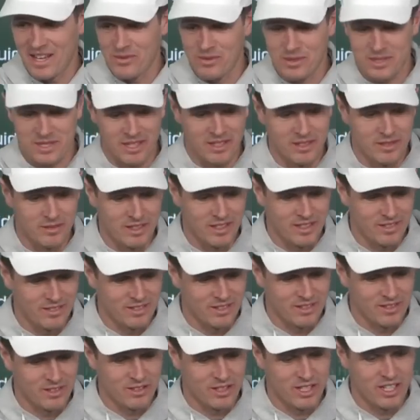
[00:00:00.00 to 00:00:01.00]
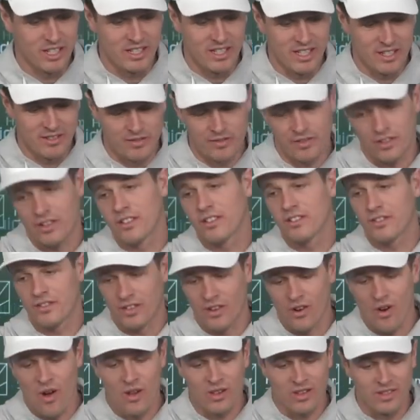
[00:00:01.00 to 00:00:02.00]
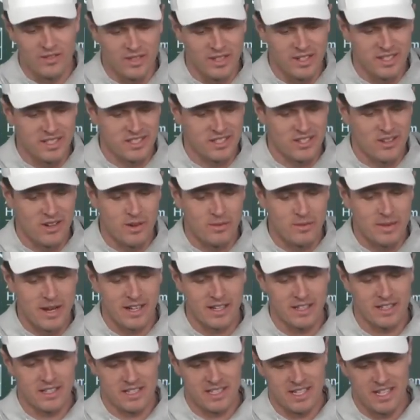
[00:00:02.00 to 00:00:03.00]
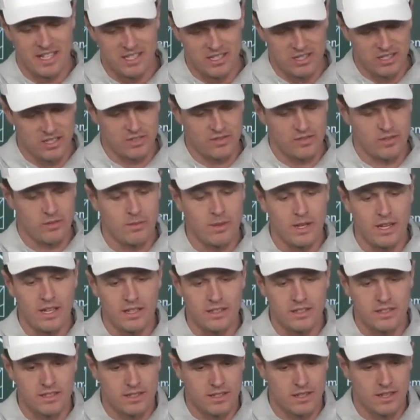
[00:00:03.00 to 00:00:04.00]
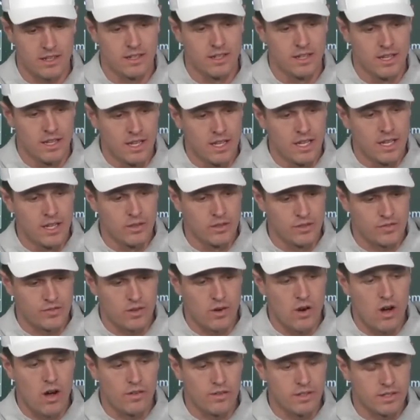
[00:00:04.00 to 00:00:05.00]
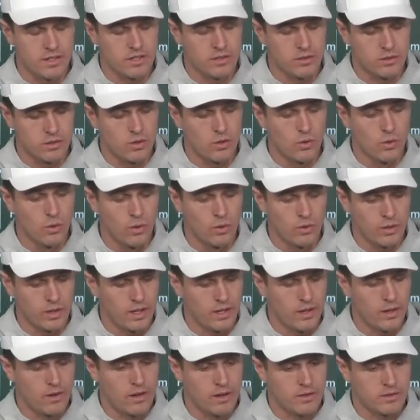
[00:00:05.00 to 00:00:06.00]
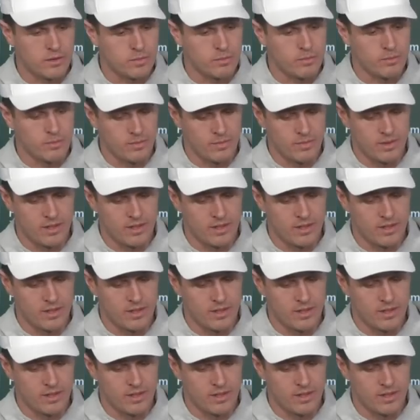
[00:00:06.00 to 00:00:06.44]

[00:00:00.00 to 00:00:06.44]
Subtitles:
was a good gift for all of us. So I'm not going to say it's just for me. It was for all of us. It was cool, you know. I was